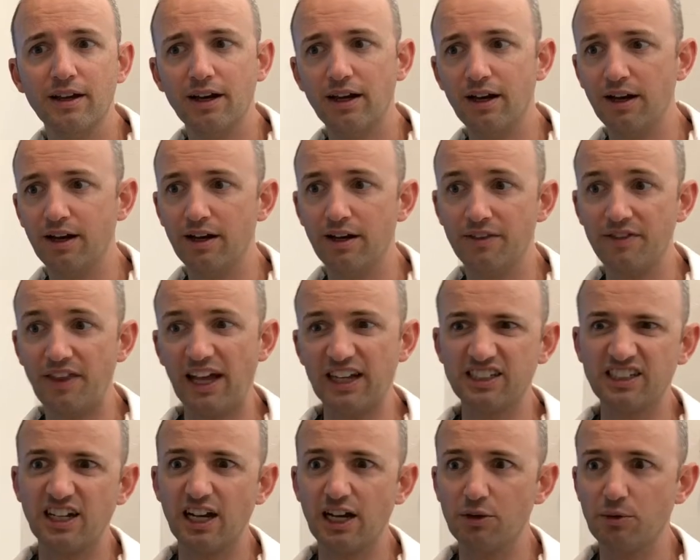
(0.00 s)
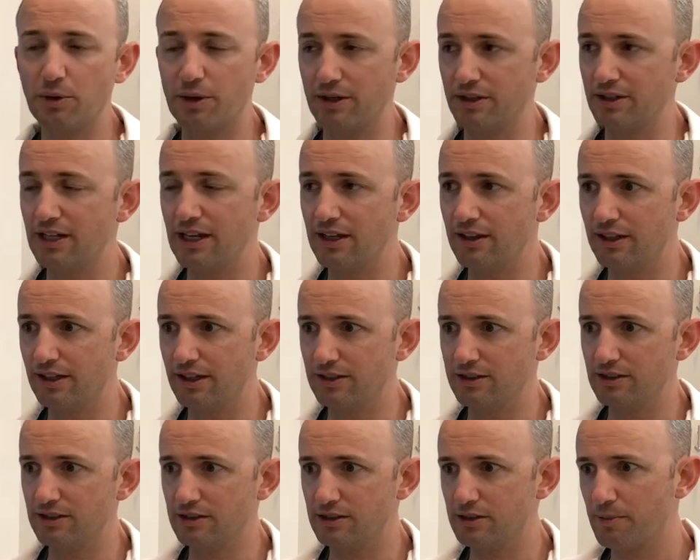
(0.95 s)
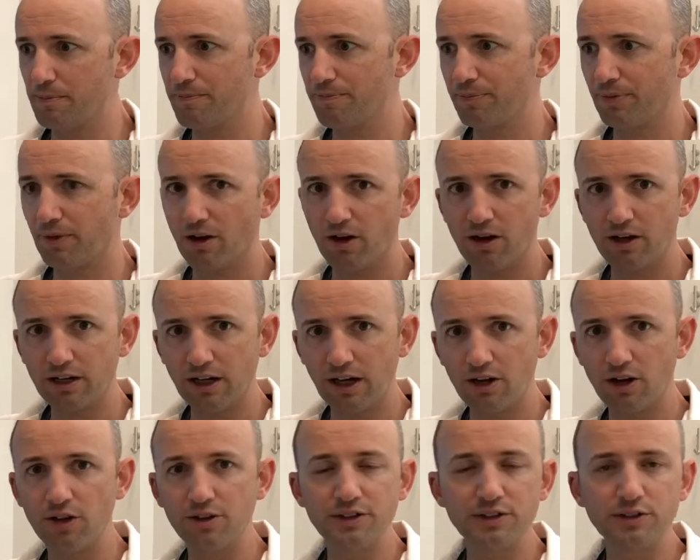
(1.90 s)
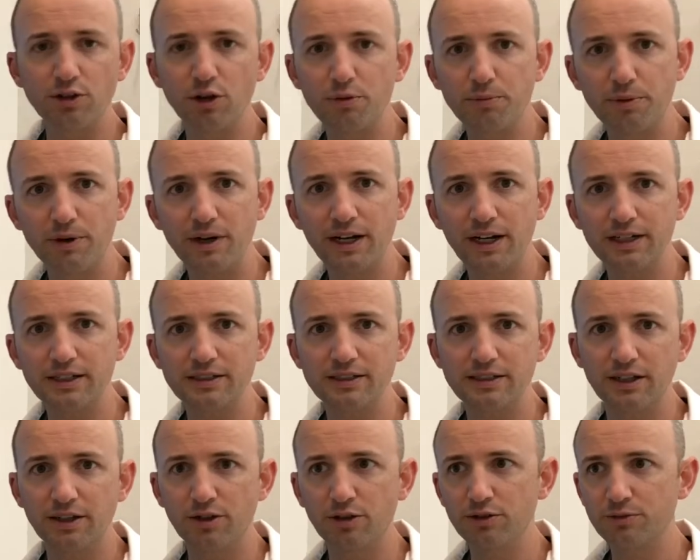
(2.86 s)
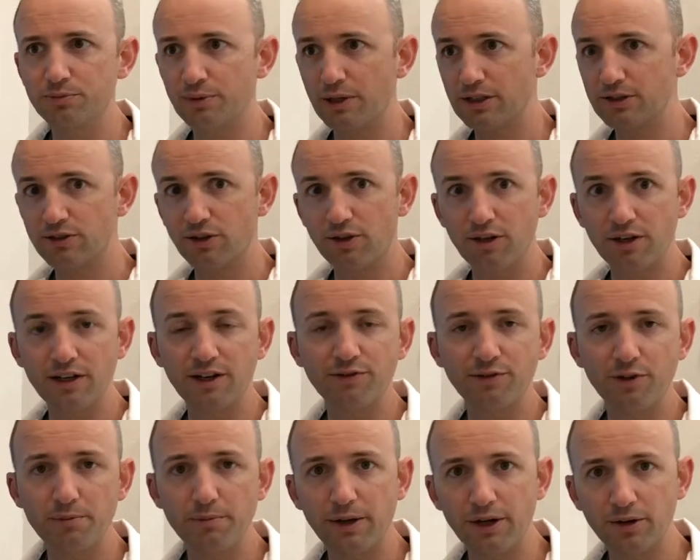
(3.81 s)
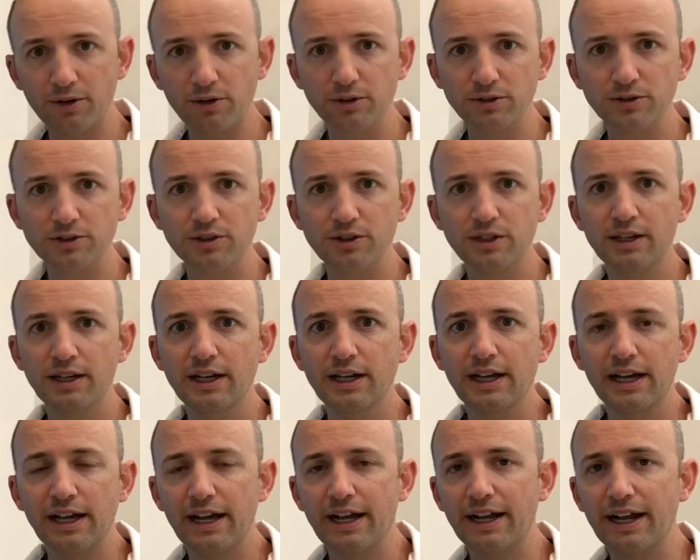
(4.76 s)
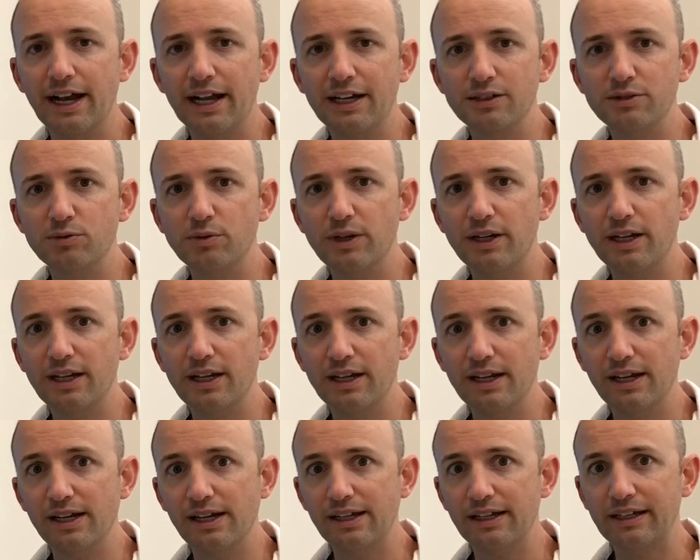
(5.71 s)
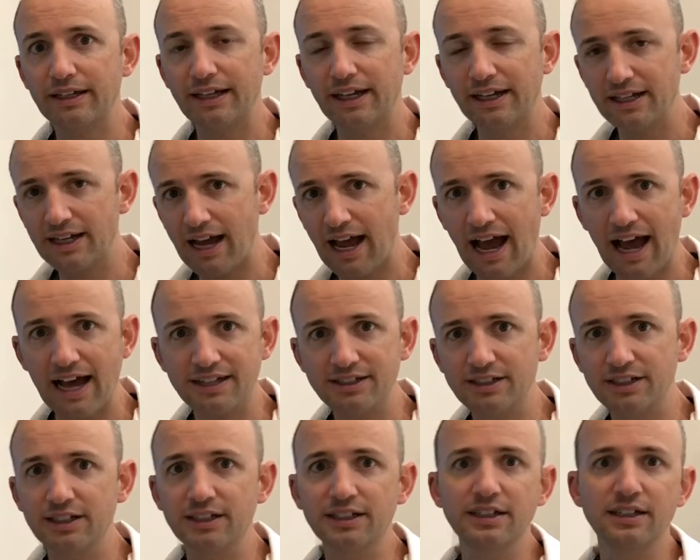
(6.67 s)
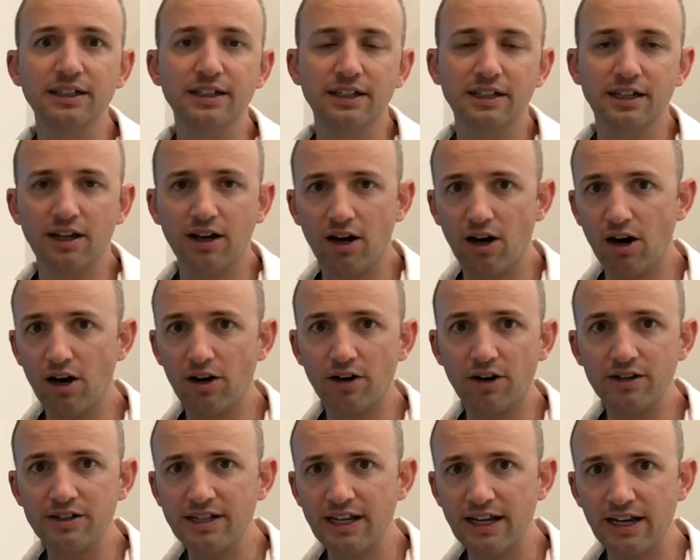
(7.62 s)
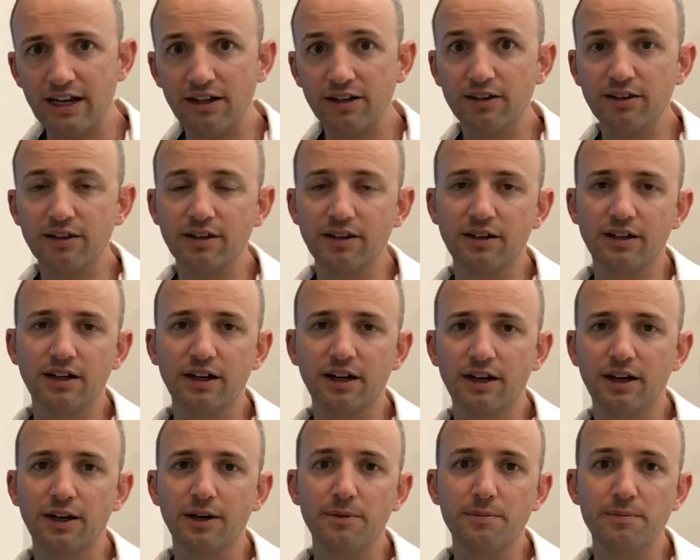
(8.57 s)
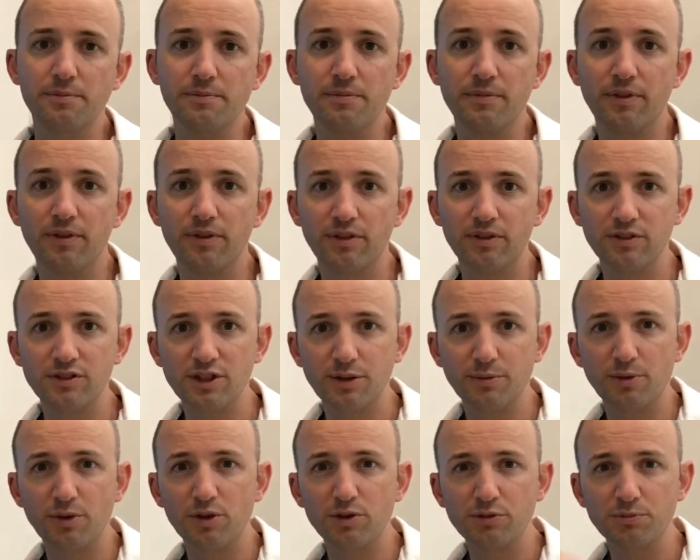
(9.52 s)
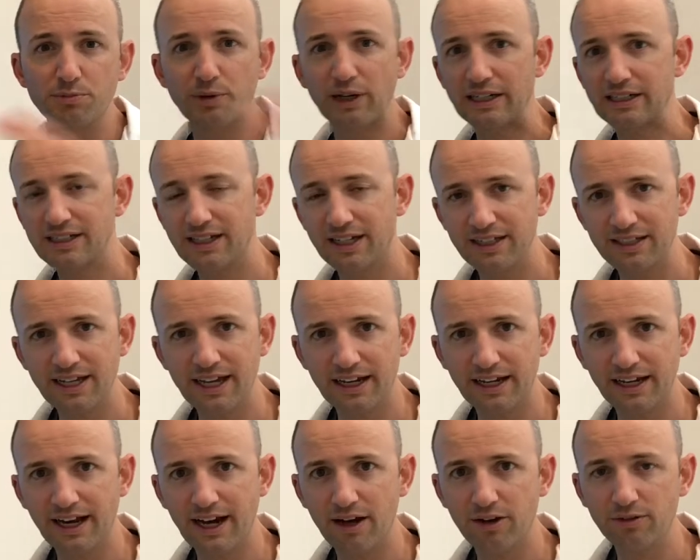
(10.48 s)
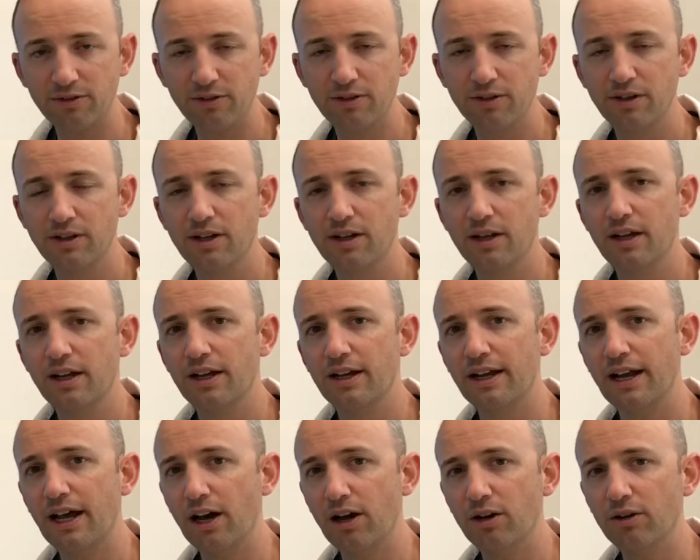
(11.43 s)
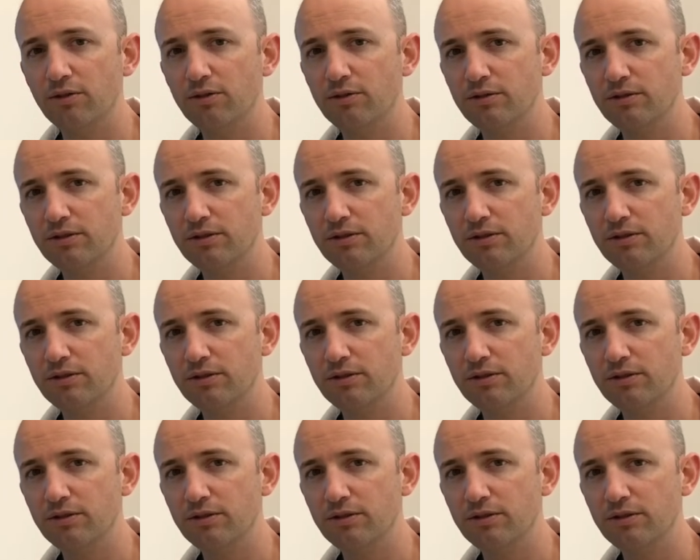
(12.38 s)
that's kind of what our teeth is. It's got all these little bricks, and those bricks are the different minerals. And as we get acid on our teeth, some of those bricks get taken out. Now,